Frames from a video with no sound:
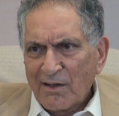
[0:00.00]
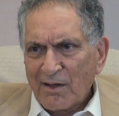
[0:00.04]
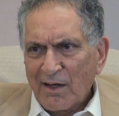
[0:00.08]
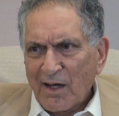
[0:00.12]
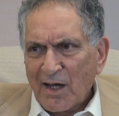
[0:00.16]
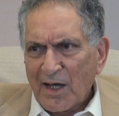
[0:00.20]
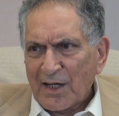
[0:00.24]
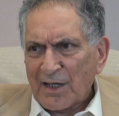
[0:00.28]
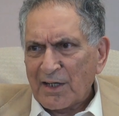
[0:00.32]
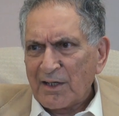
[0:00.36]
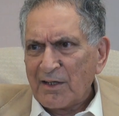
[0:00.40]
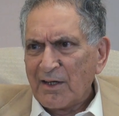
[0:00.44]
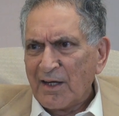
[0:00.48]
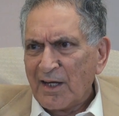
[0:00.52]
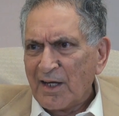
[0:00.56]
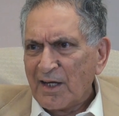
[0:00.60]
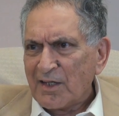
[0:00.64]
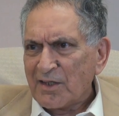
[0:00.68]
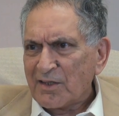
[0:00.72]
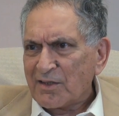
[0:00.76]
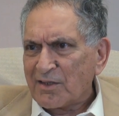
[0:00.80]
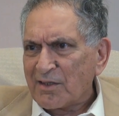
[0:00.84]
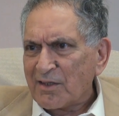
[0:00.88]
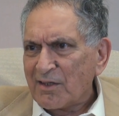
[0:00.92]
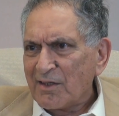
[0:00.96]
Iron
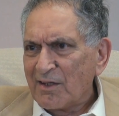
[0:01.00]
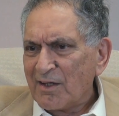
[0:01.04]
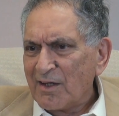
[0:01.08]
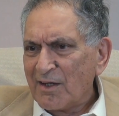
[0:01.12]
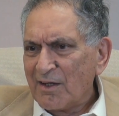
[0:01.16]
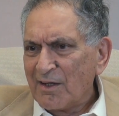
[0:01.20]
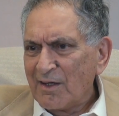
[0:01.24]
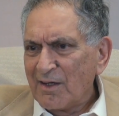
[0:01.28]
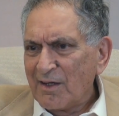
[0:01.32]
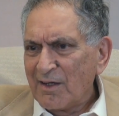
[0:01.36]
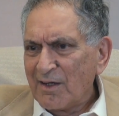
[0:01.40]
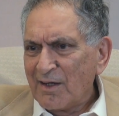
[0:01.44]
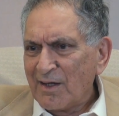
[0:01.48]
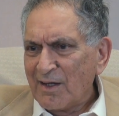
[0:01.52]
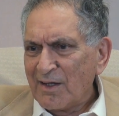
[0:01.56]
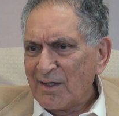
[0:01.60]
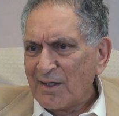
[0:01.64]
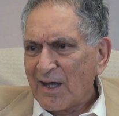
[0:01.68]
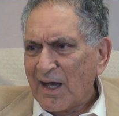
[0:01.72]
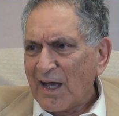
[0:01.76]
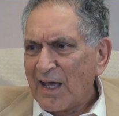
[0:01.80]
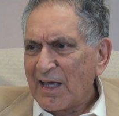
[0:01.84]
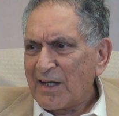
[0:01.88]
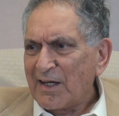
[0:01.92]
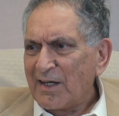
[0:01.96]
Age. In
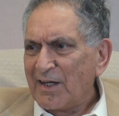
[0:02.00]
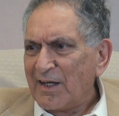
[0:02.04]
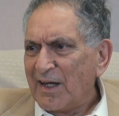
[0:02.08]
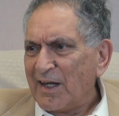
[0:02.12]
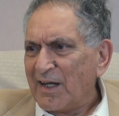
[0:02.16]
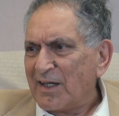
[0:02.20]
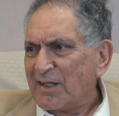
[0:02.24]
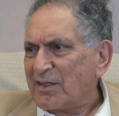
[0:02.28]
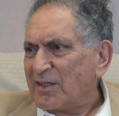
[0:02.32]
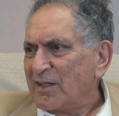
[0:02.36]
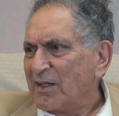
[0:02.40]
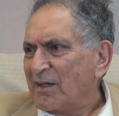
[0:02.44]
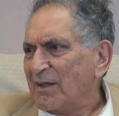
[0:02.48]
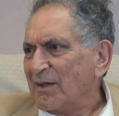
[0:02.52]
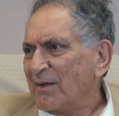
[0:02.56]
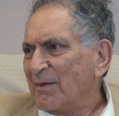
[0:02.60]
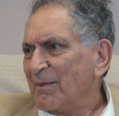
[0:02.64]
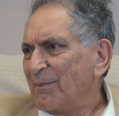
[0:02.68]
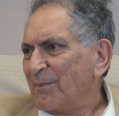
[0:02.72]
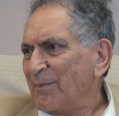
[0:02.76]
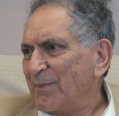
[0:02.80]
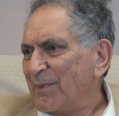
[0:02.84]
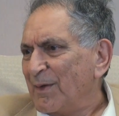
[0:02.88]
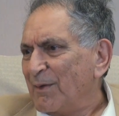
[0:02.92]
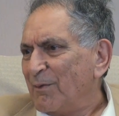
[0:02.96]
Iron Age,
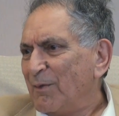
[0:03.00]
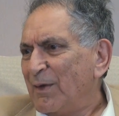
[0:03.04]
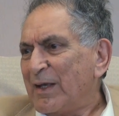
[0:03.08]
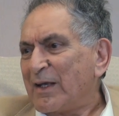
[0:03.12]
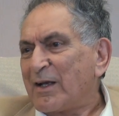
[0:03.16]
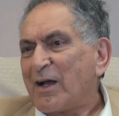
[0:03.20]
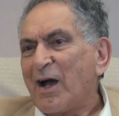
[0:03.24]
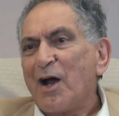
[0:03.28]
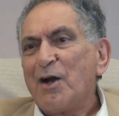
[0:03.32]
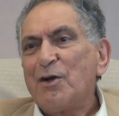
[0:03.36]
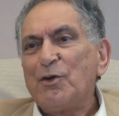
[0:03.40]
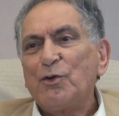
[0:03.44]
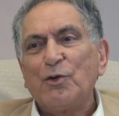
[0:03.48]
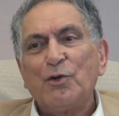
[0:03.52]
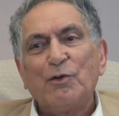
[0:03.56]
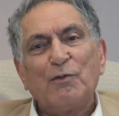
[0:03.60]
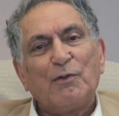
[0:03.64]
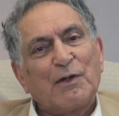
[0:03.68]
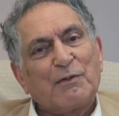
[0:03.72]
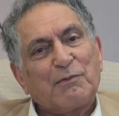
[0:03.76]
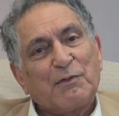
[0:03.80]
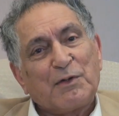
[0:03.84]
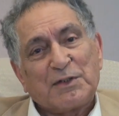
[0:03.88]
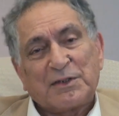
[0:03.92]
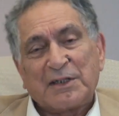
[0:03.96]
we can't do
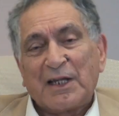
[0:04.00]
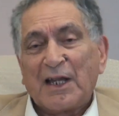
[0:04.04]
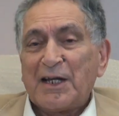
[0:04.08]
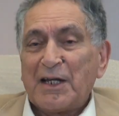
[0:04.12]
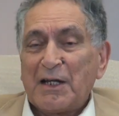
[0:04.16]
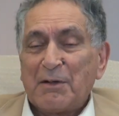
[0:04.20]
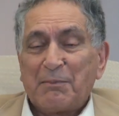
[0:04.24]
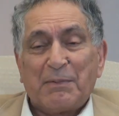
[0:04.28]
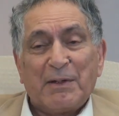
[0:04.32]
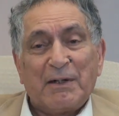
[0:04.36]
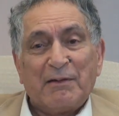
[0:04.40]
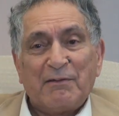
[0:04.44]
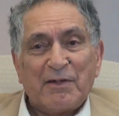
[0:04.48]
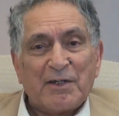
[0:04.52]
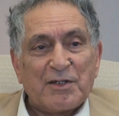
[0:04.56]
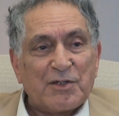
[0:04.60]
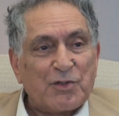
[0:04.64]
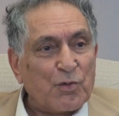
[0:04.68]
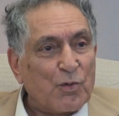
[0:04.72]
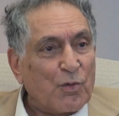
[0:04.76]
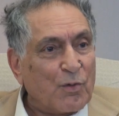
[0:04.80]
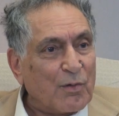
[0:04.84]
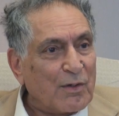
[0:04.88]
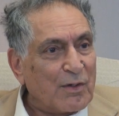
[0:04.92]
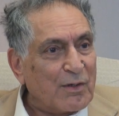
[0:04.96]
what was done in previous
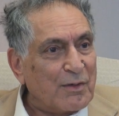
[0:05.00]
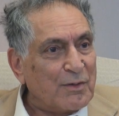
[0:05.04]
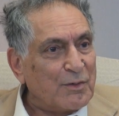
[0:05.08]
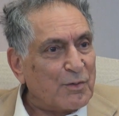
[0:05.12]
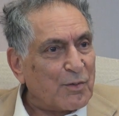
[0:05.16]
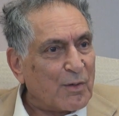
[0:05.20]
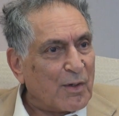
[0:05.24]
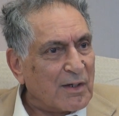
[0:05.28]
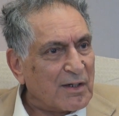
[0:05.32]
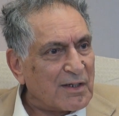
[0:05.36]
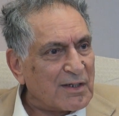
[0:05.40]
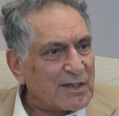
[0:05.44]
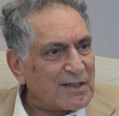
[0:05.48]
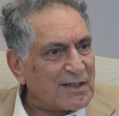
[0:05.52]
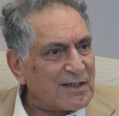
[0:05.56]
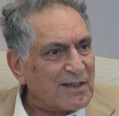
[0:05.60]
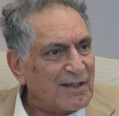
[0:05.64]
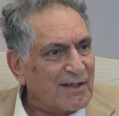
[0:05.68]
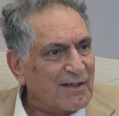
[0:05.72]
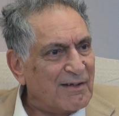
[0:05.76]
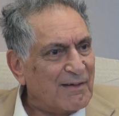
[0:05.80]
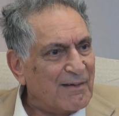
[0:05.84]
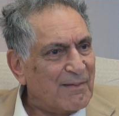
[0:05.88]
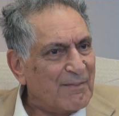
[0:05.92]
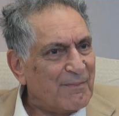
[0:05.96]
yugas.
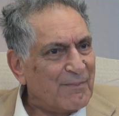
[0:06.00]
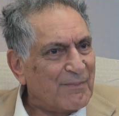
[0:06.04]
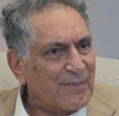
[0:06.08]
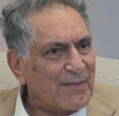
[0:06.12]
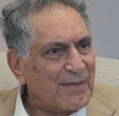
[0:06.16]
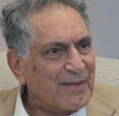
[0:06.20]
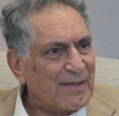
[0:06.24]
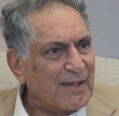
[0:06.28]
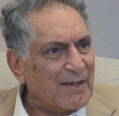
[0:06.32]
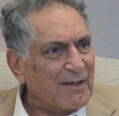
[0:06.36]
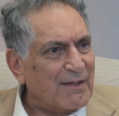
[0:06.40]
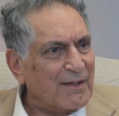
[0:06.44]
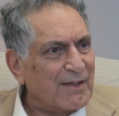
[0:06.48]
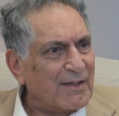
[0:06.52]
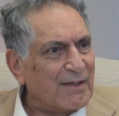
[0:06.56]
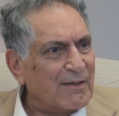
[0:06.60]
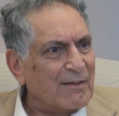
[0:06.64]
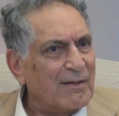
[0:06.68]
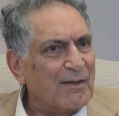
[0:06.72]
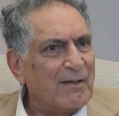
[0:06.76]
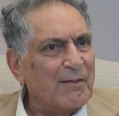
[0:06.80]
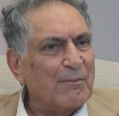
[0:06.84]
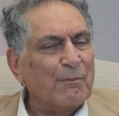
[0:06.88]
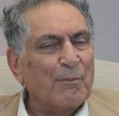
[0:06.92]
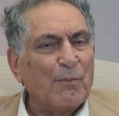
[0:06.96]
The
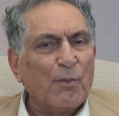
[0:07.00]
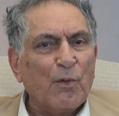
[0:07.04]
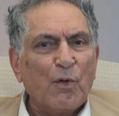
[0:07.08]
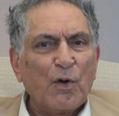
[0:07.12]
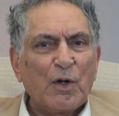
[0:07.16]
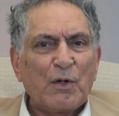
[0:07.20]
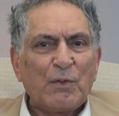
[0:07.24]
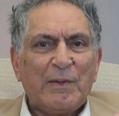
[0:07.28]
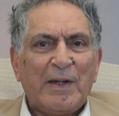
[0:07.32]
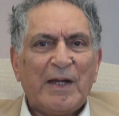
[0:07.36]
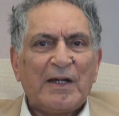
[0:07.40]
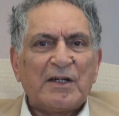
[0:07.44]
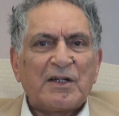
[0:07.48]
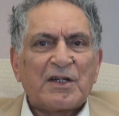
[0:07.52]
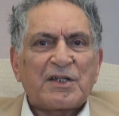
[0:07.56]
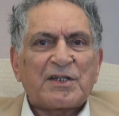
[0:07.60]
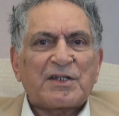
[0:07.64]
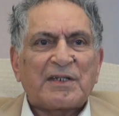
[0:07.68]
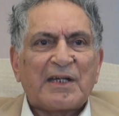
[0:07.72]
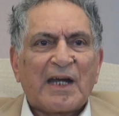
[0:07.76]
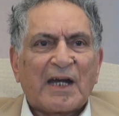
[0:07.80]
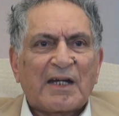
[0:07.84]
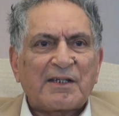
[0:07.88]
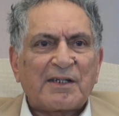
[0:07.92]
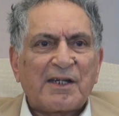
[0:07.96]
more we are
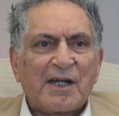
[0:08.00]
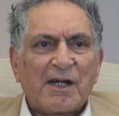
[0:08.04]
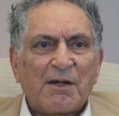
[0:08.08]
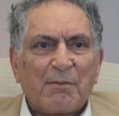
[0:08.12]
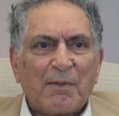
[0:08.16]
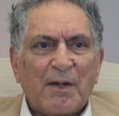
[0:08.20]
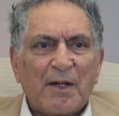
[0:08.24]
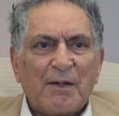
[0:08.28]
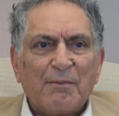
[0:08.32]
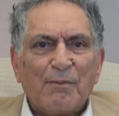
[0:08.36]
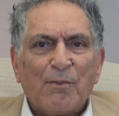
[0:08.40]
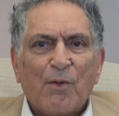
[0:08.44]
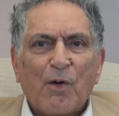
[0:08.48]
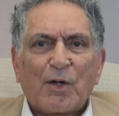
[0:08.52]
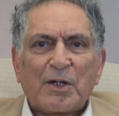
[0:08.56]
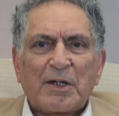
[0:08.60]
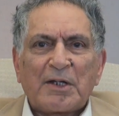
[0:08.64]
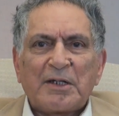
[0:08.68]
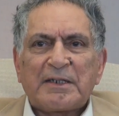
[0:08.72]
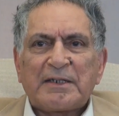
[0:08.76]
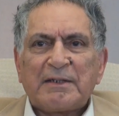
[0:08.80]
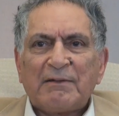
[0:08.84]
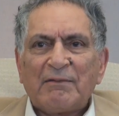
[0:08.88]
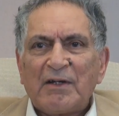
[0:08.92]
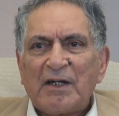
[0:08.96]
distracted by
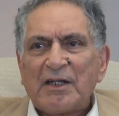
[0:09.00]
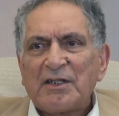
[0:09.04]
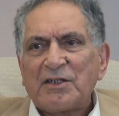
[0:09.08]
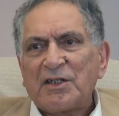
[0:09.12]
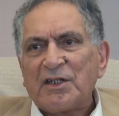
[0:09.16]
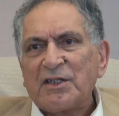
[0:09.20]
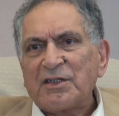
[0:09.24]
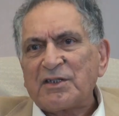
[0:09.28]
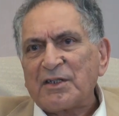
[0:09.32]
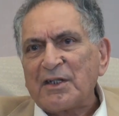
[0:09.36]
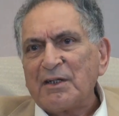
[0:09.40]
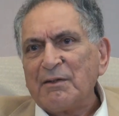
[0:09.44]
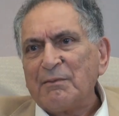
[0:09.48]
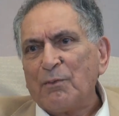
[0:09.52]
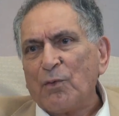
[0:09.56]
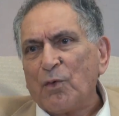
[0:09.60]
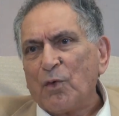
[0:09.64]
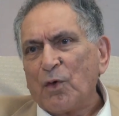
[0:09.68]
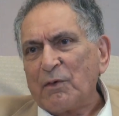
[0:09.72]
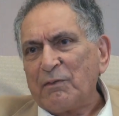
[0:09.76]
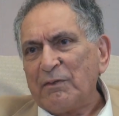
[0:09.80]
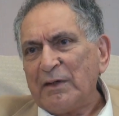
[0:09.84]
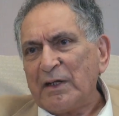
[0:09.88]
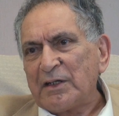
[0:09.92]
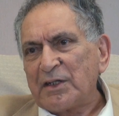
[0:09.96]
modern civilization,
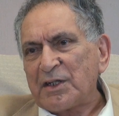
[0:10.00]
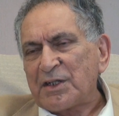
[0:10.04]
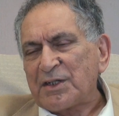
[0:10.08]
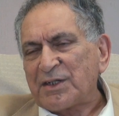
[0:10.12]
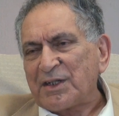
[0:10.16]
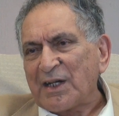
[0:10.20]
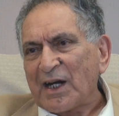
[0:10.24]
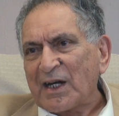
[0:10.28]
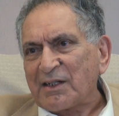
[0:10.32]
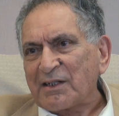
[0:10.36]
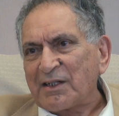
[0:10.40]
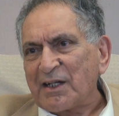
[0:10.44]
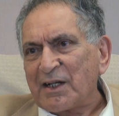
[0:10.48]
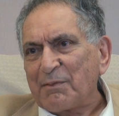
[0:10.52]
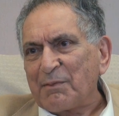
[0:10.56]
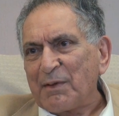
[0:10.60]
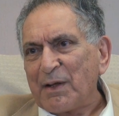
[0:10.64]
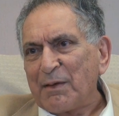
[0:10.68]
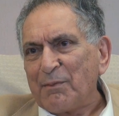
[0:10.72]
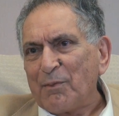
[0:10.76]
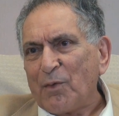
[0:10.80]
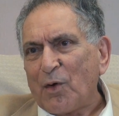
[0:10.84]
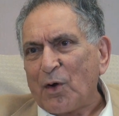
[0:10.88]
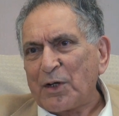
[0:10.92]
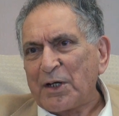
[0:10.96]
more we are distracted
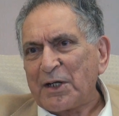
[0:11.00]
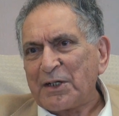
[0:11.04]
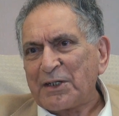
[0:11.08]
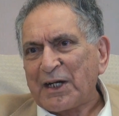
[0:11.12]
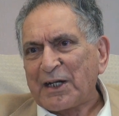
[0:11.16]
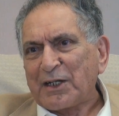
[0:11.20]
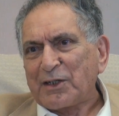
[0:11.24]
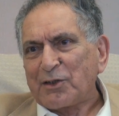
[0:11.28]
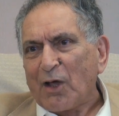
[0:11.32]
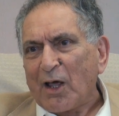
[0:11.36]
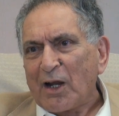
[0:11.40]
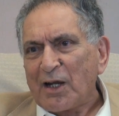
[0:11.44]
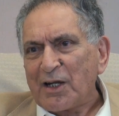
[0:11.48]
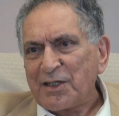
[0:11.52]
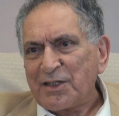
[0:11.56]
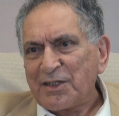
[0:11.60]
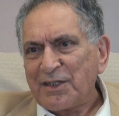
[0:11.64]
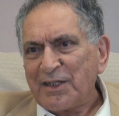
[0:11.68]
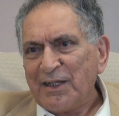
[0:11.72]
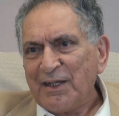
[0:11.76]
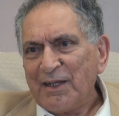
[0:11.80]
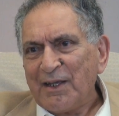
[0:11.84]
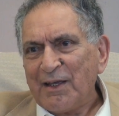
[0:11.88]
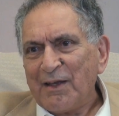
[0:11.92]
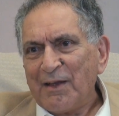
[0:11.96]
by modern
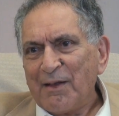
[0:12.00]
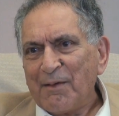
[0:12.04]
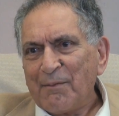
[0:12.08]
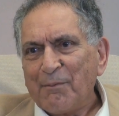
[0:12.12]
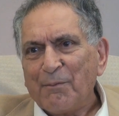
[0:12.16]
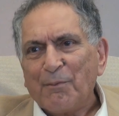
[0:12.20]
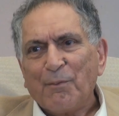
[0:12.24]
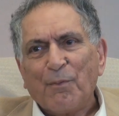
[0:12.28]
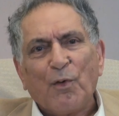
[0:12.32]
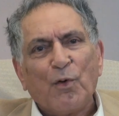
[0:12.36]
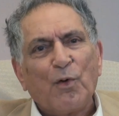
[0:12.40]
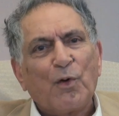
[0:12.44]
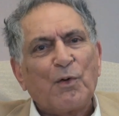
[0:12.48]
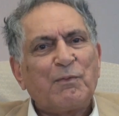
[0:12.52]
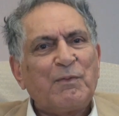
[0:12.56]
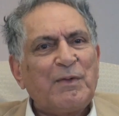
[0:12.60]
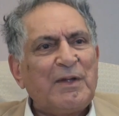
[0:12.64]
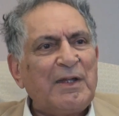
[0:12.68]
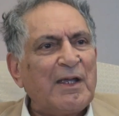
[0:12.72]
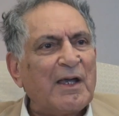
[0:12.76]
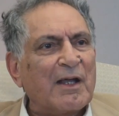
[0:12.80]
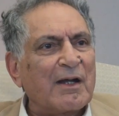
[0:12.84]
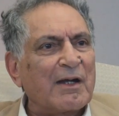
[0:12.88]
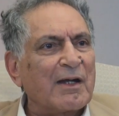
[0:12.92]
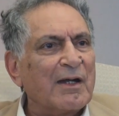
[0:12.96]
technology, more
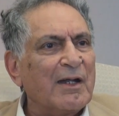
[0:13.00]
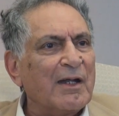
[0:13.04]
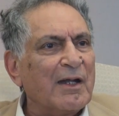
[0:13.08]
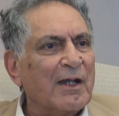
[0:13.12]
we are